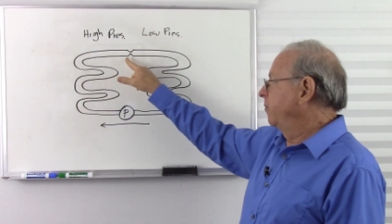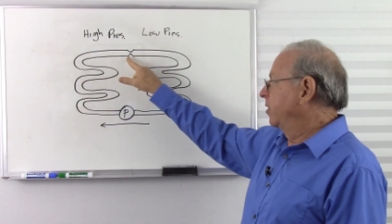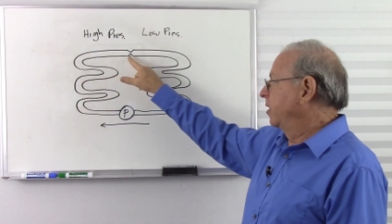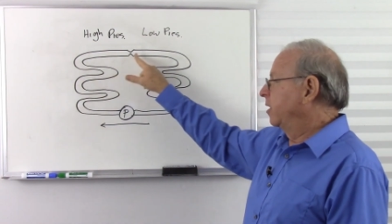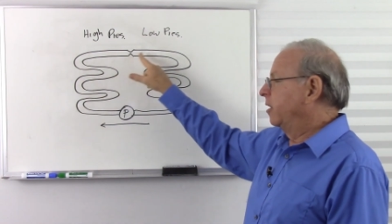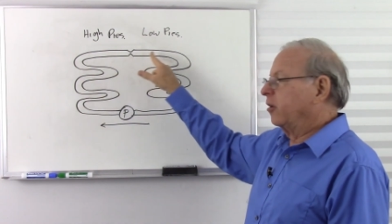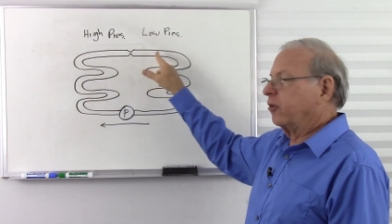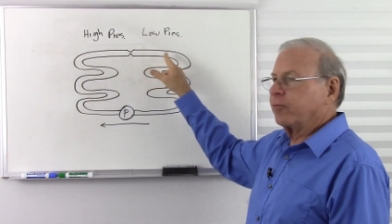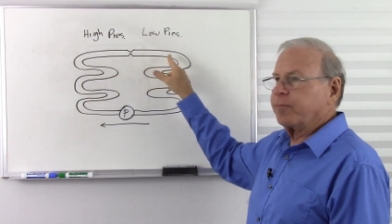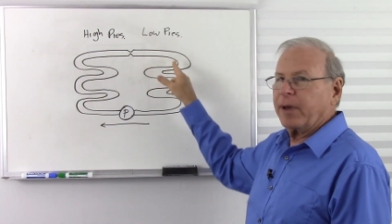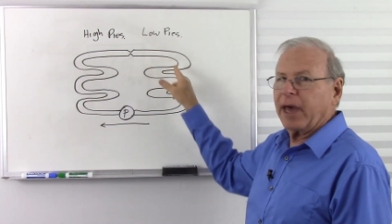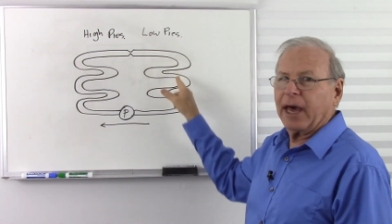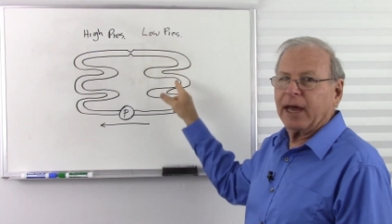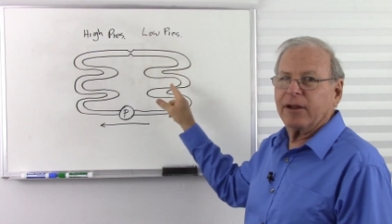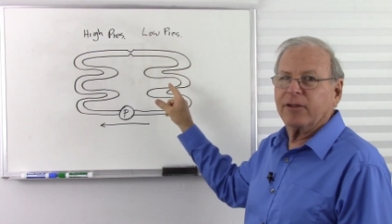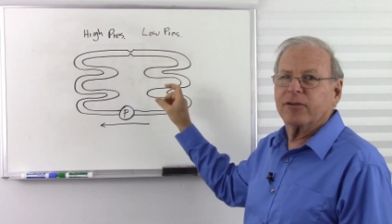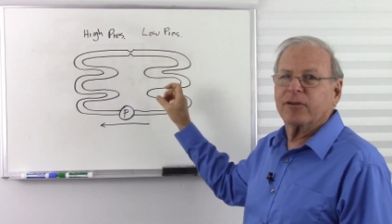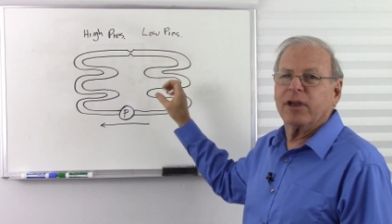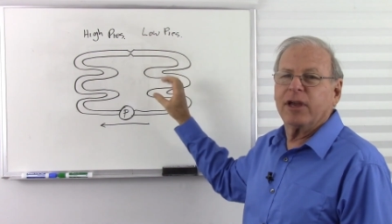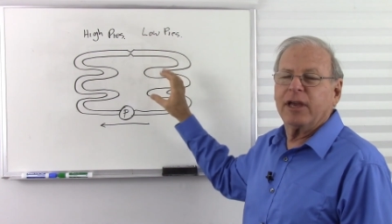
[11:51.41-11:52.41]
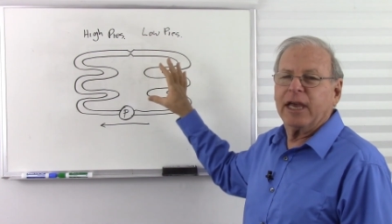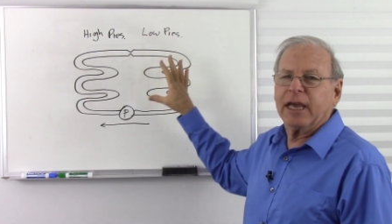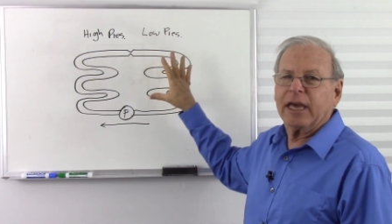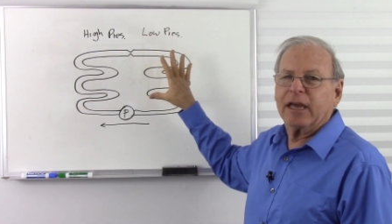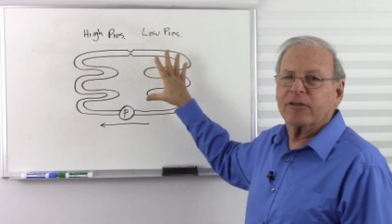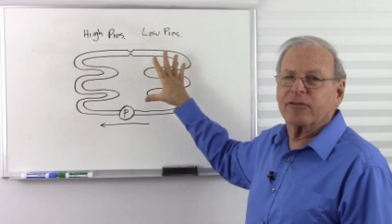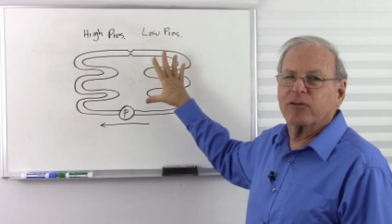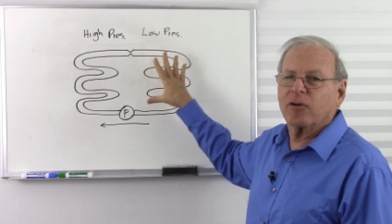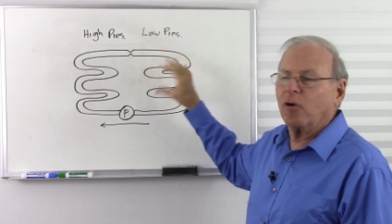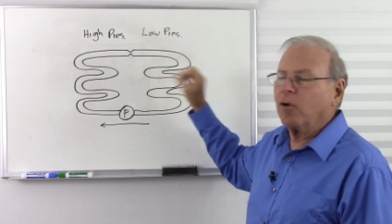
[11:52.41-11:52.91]
When it expands, it
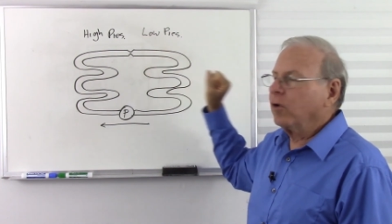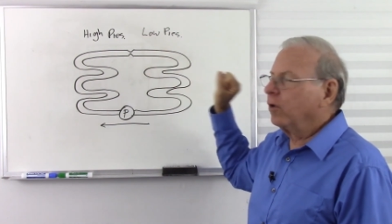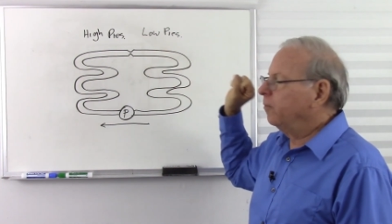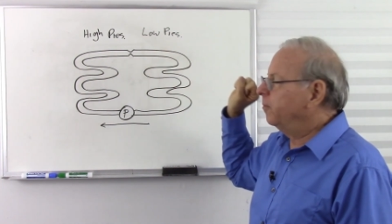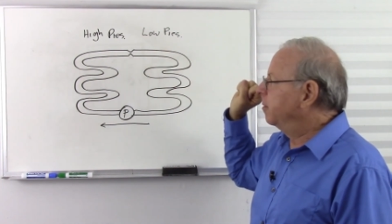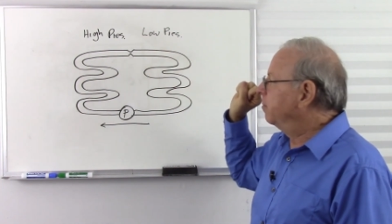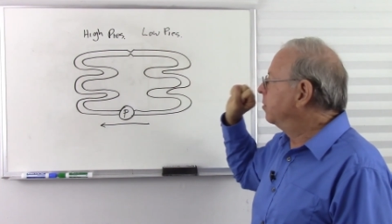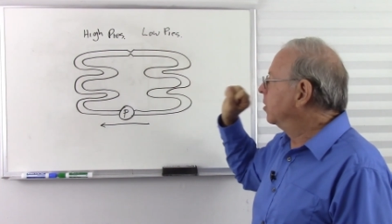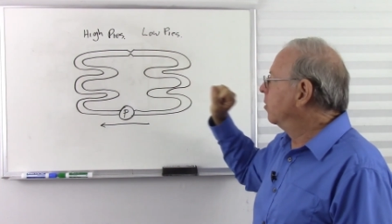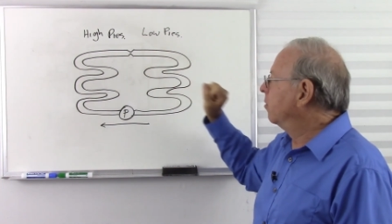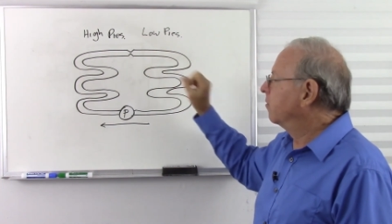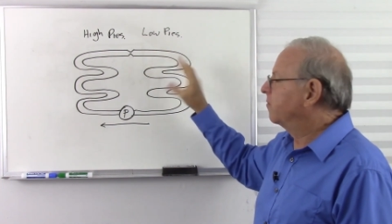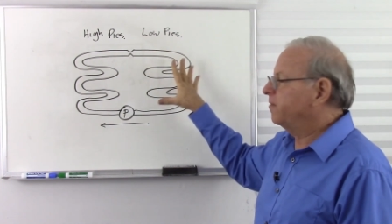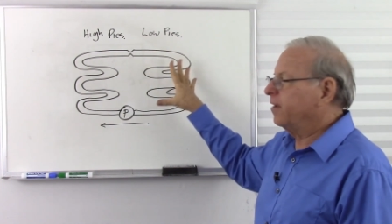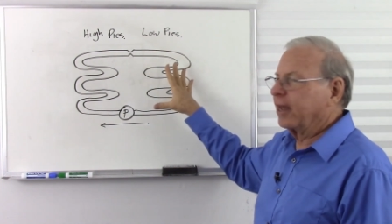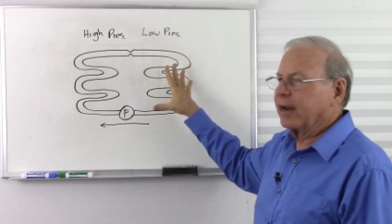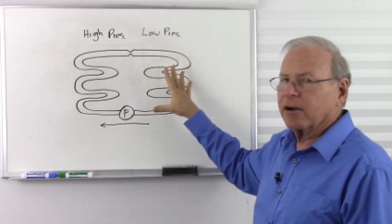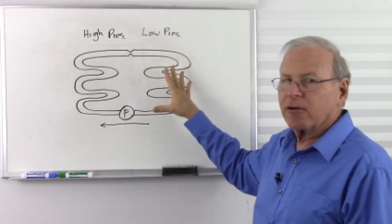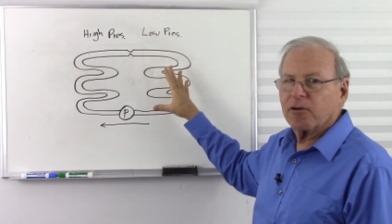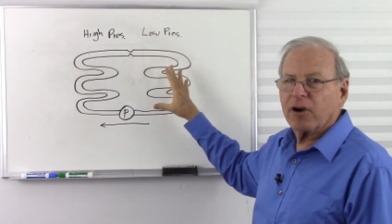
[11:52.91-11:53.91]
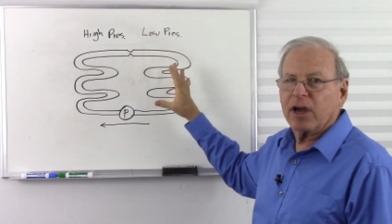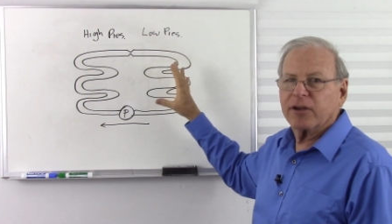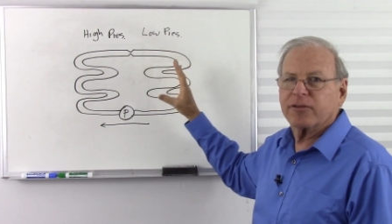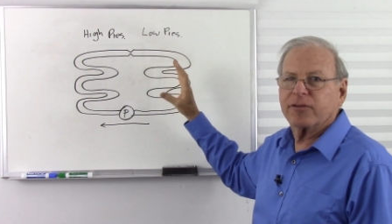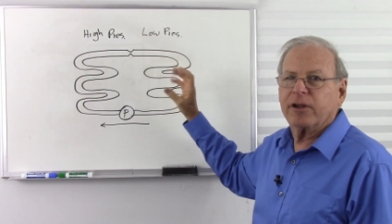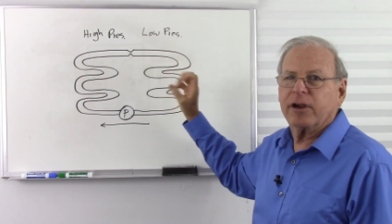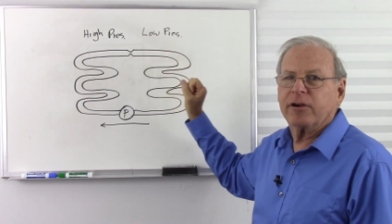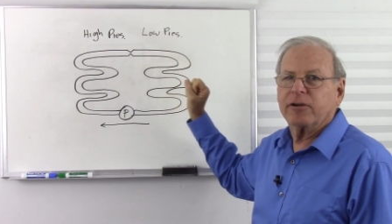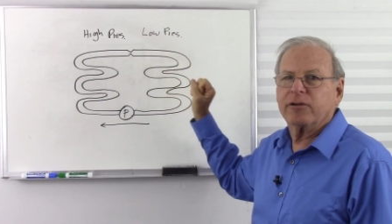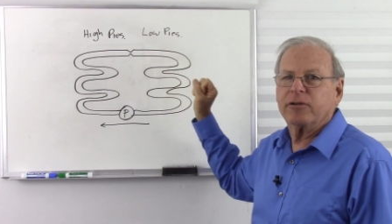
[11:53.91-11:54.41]
gets cold. We blow a fan across
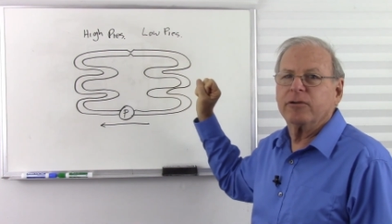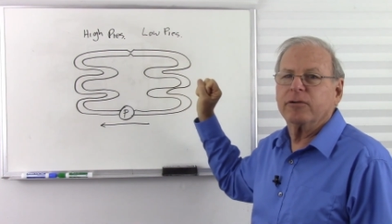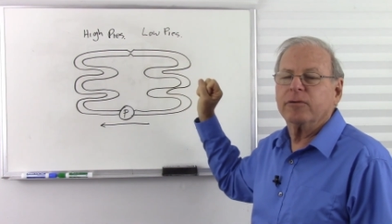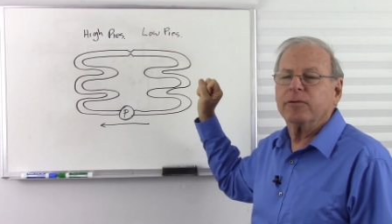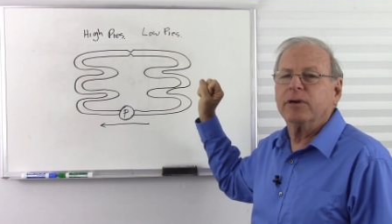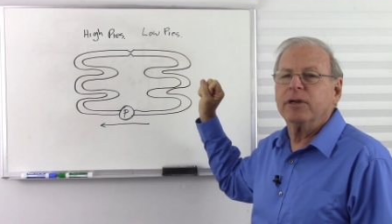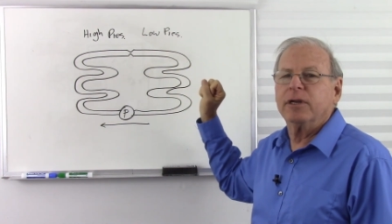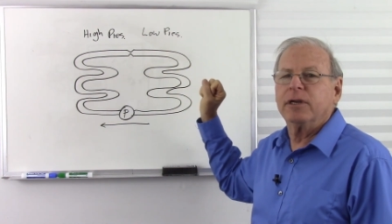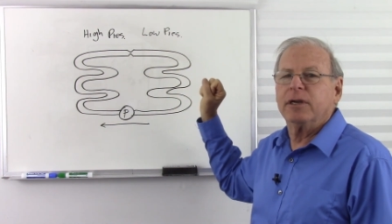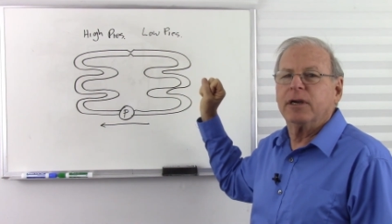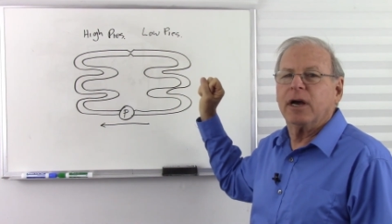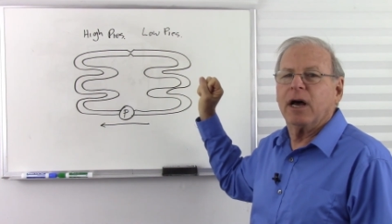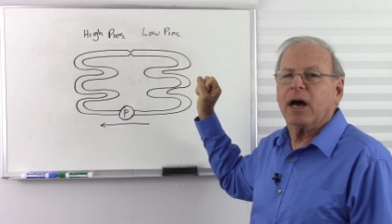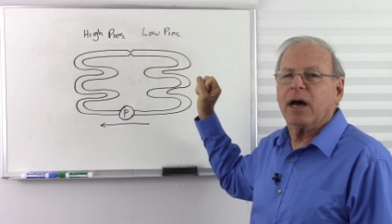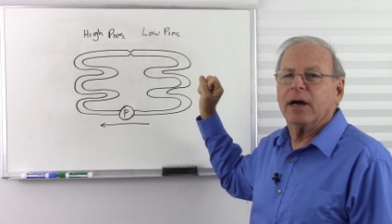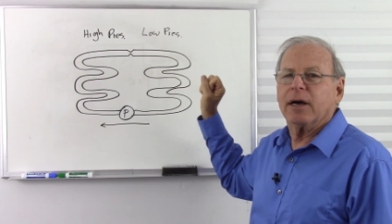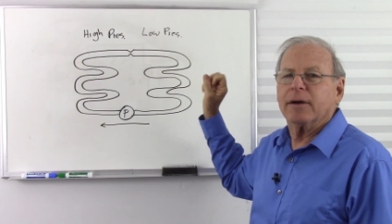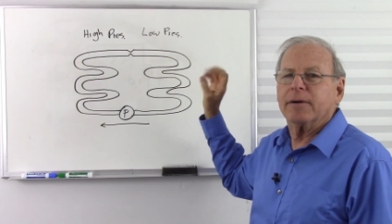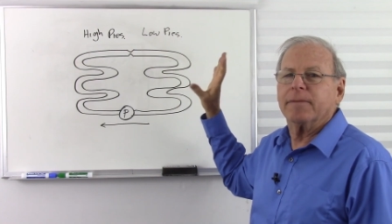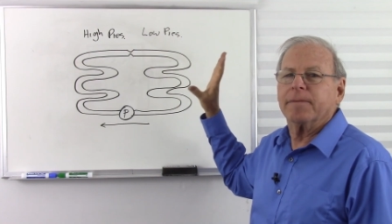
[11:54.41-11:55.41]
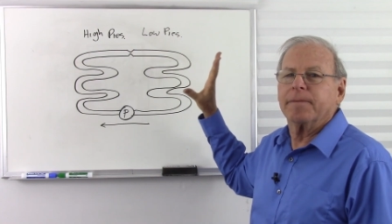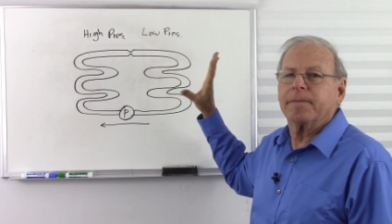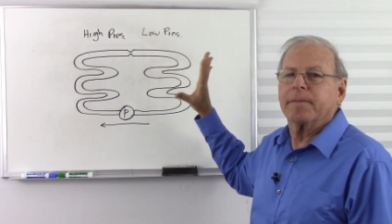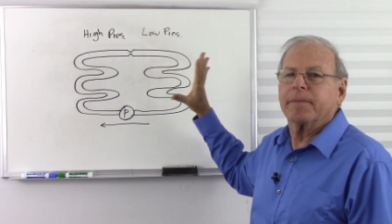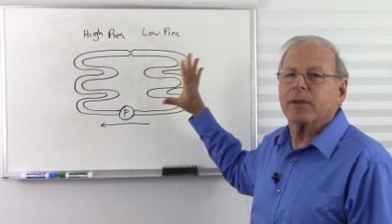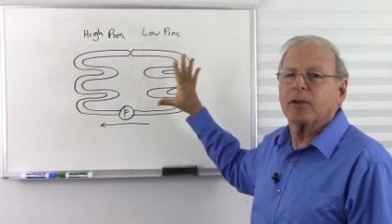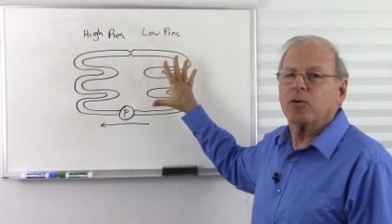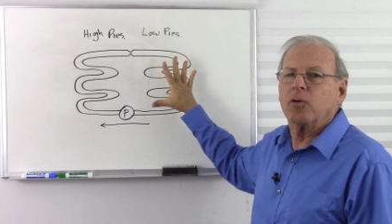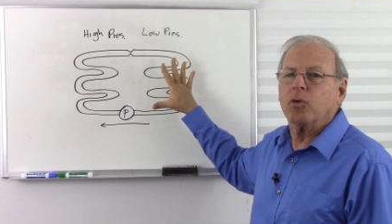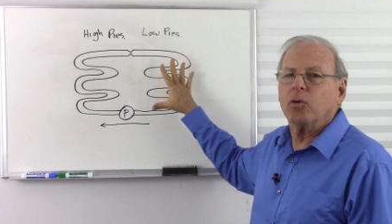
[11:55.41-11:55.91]
there to uh,
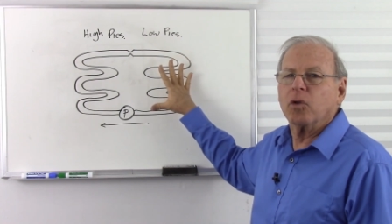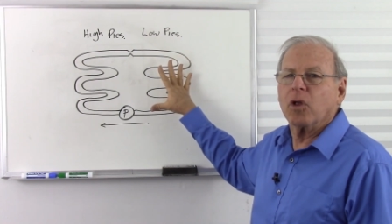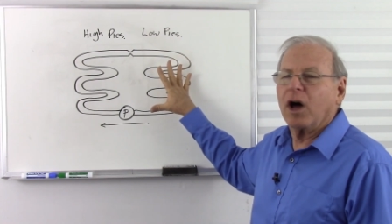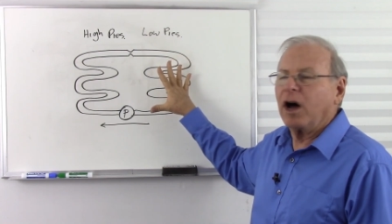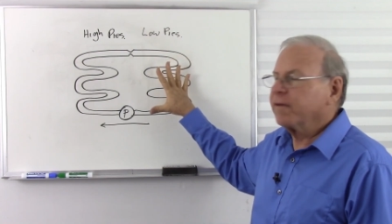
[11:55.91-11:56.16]
cool